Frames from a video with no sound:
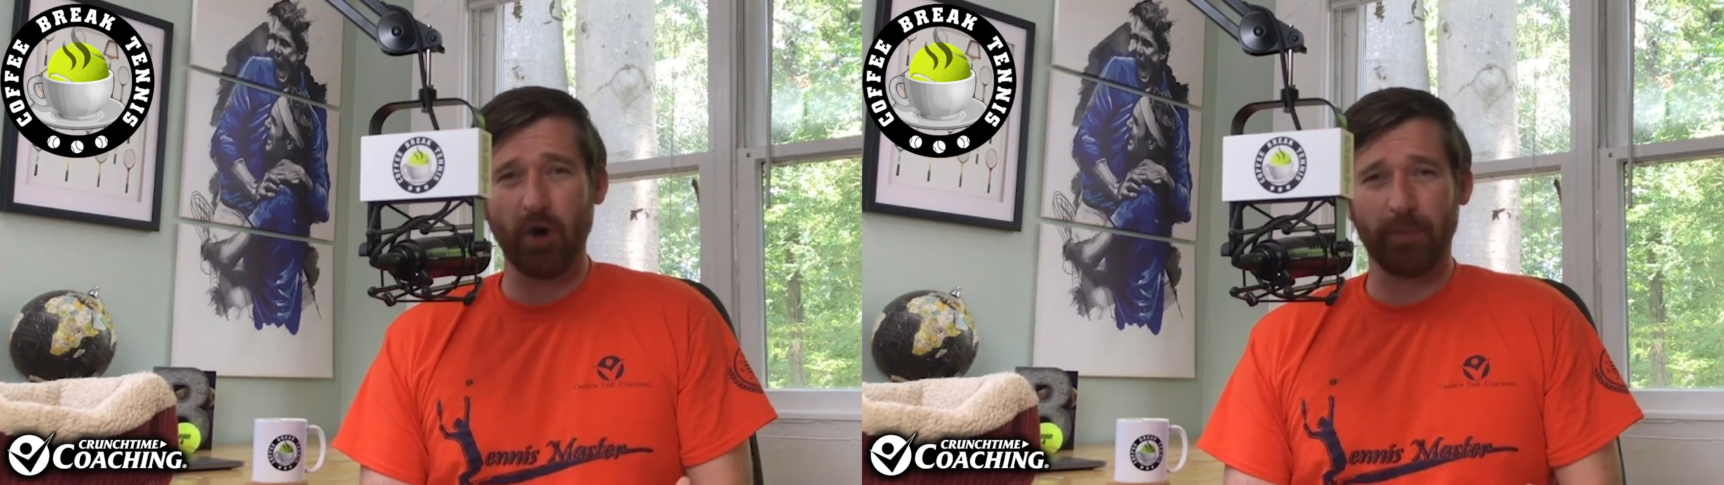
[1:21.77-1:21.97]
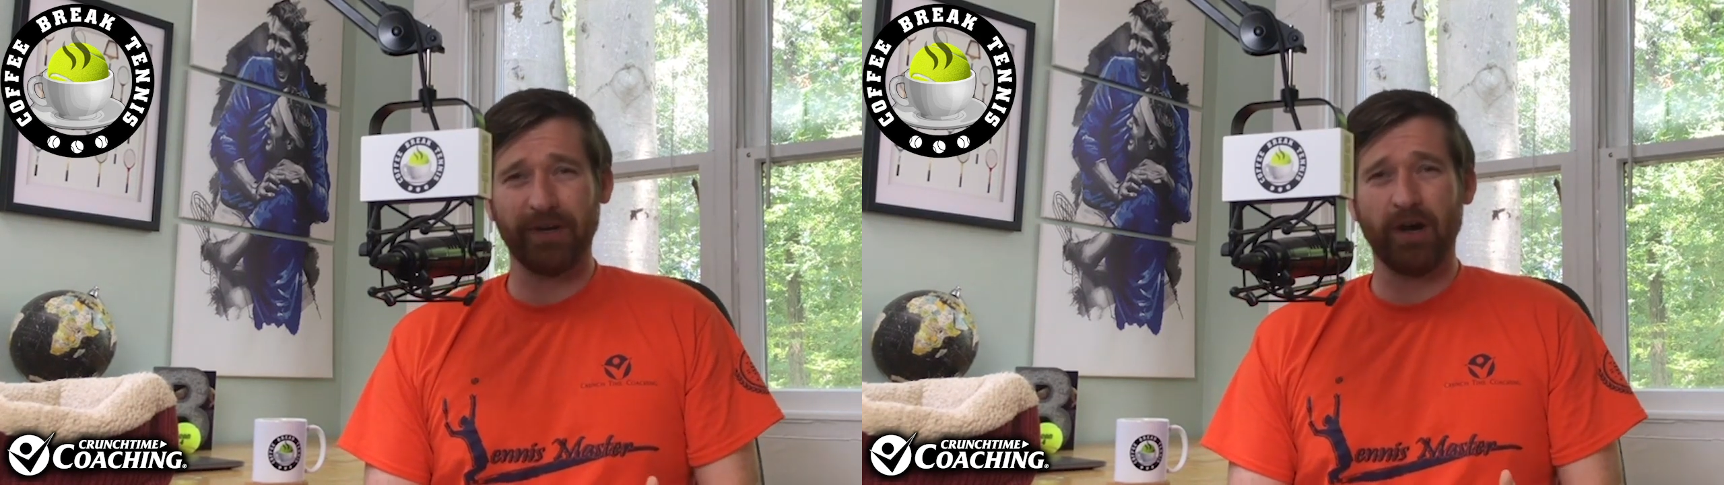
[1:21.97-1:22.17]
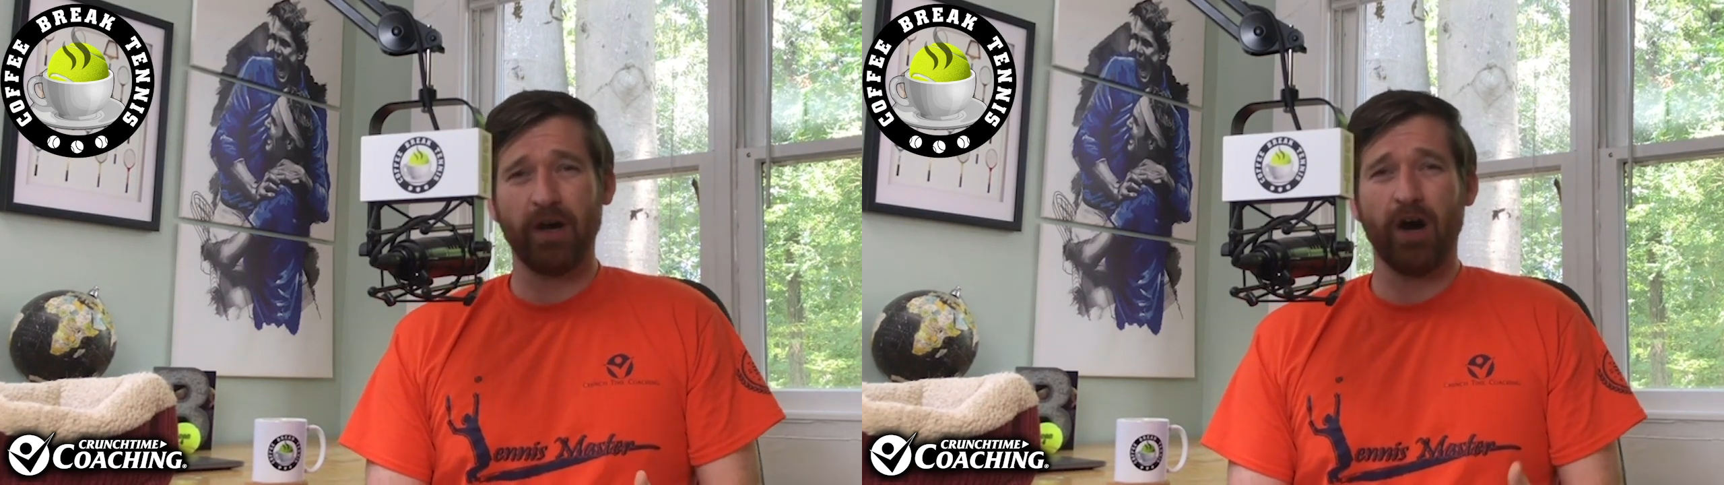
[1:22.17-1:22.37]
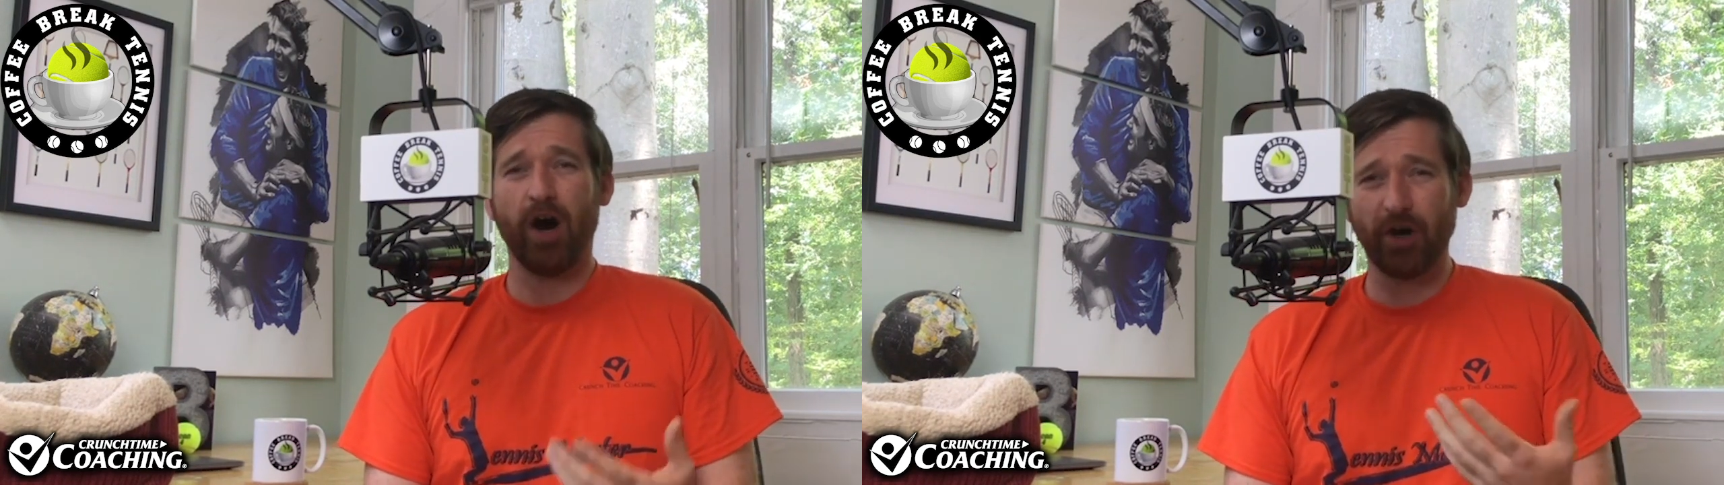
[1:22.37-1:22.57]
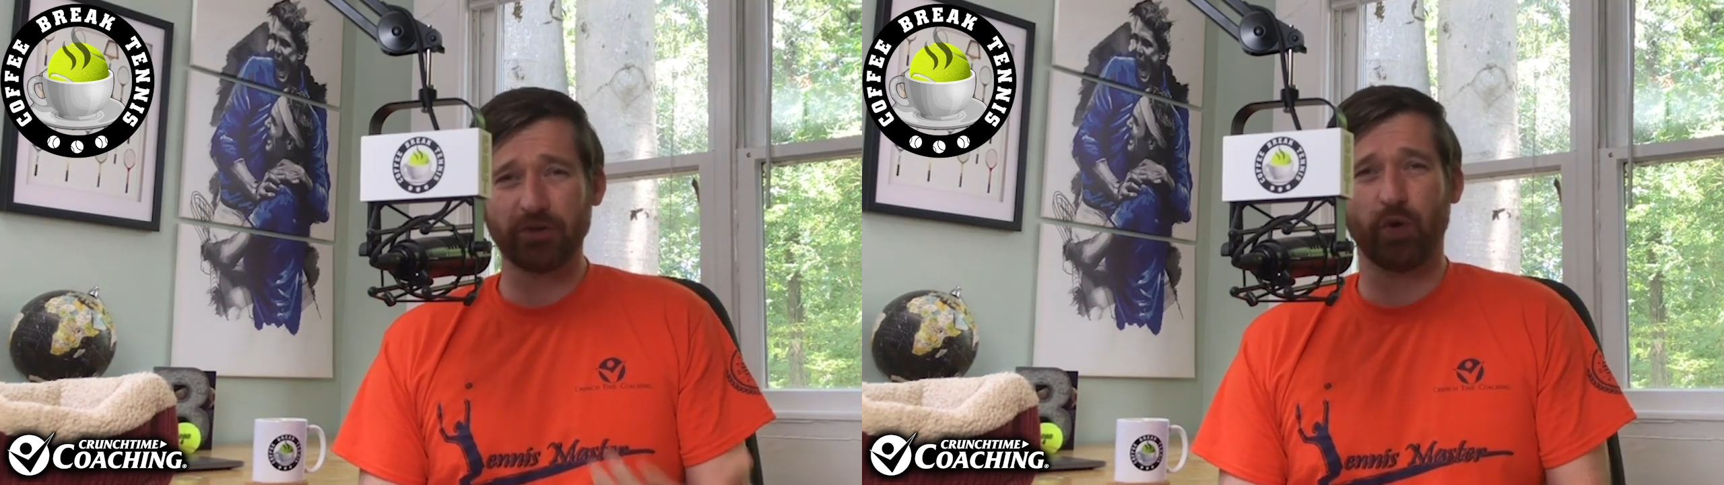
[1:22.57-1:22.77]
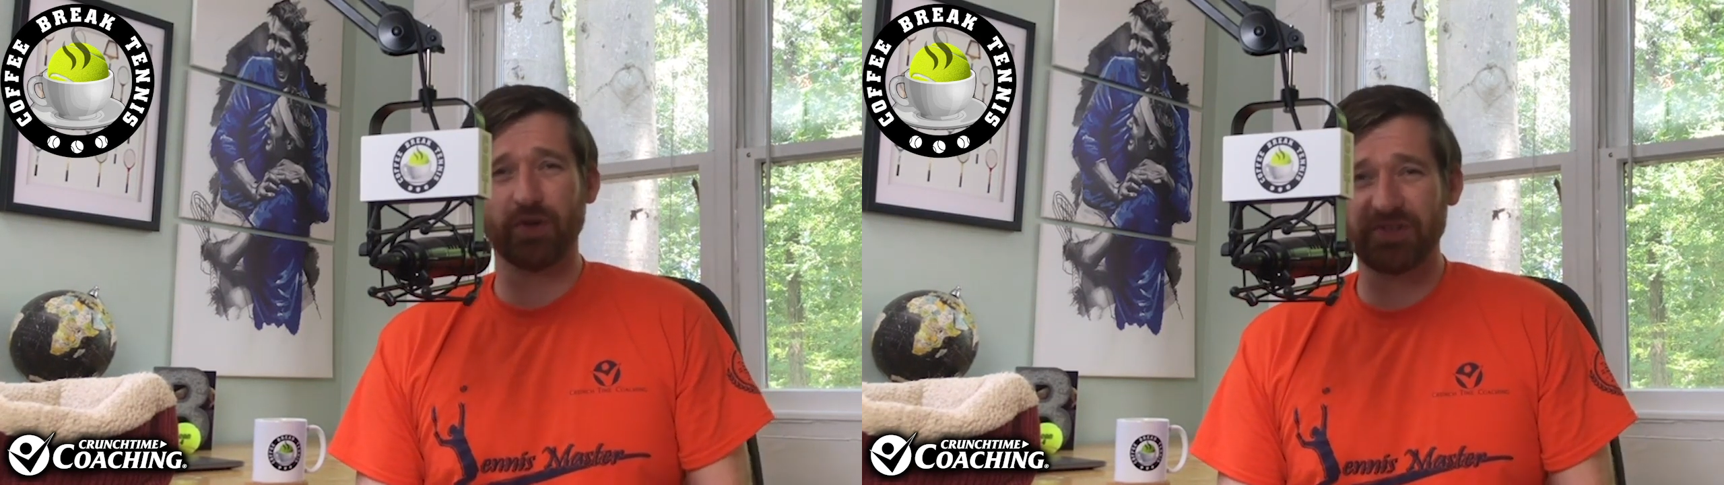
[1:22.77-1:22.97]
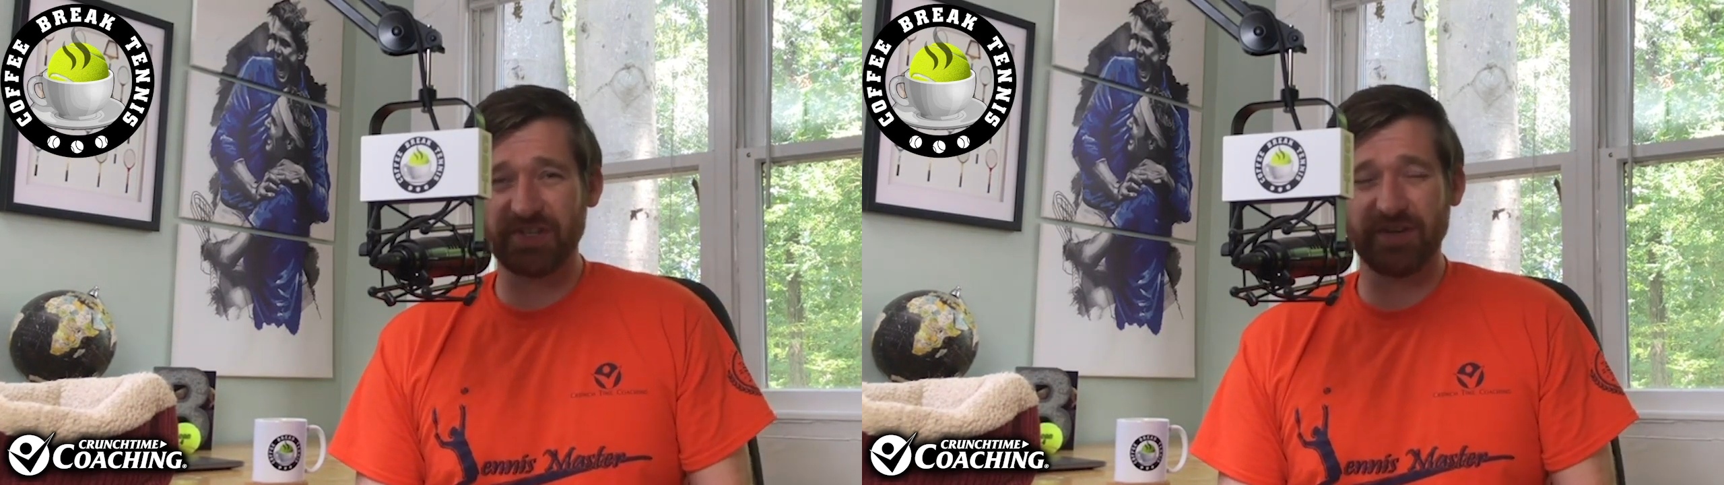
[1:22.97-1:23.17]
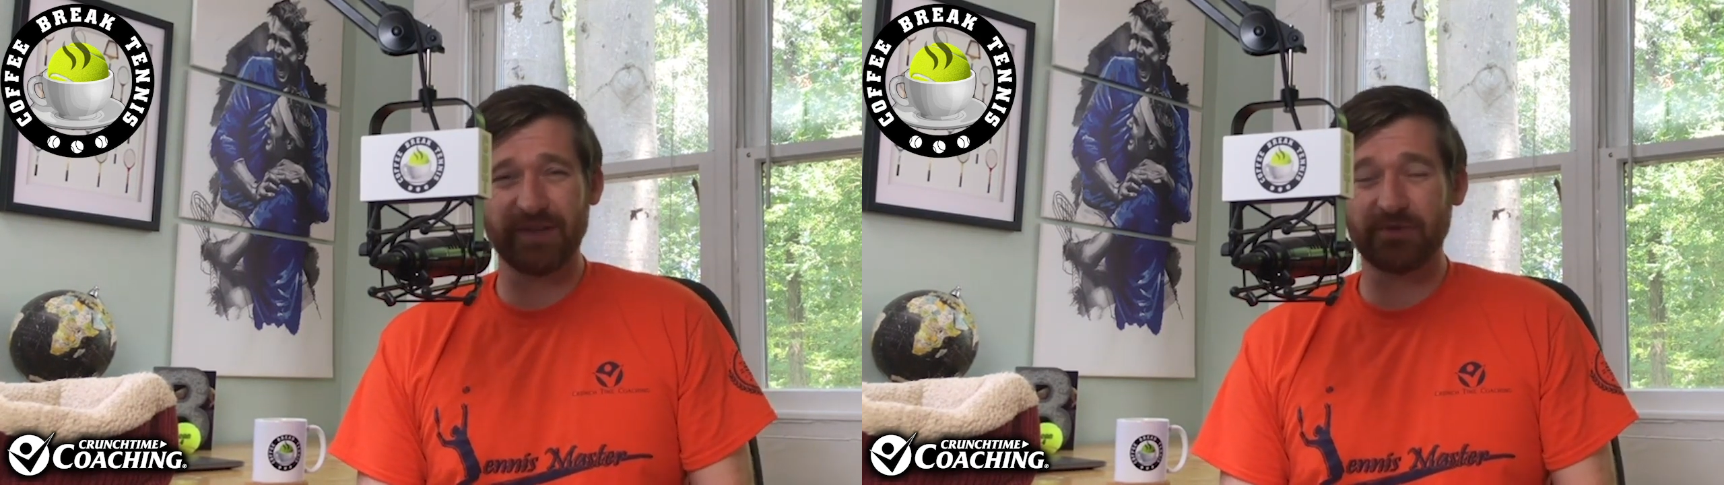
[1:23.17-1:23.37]
Open hard court
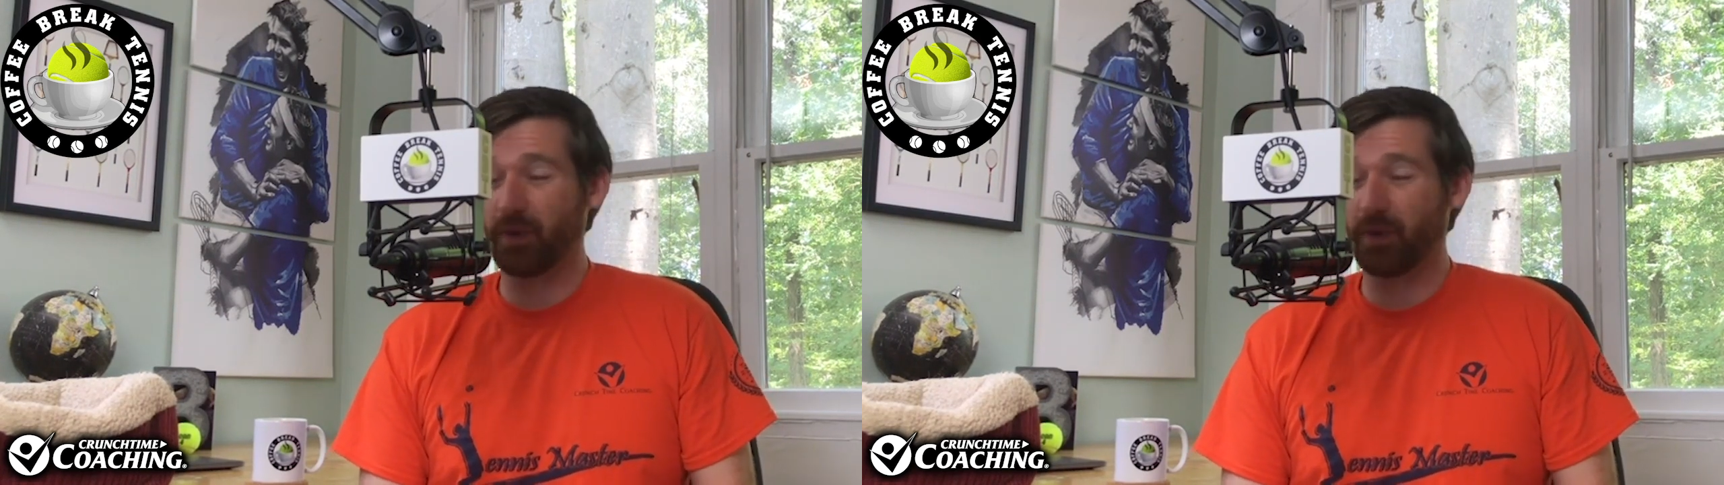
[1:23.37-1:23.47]
series.